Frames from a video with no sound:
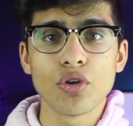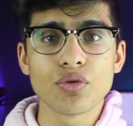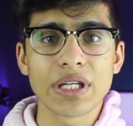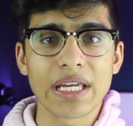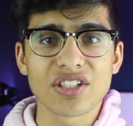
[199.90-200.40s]

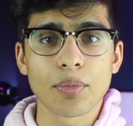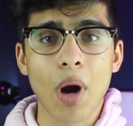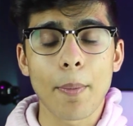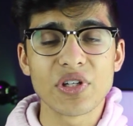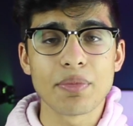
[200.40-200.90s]
using it to the
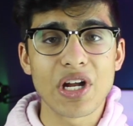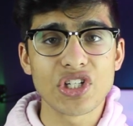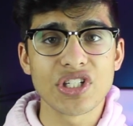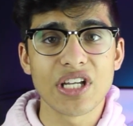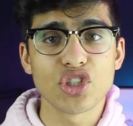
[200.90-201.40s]
proper
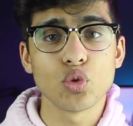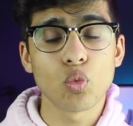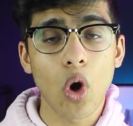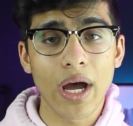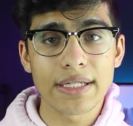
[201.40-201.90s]
dimensions as you
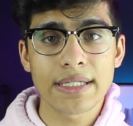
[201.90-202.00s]
want.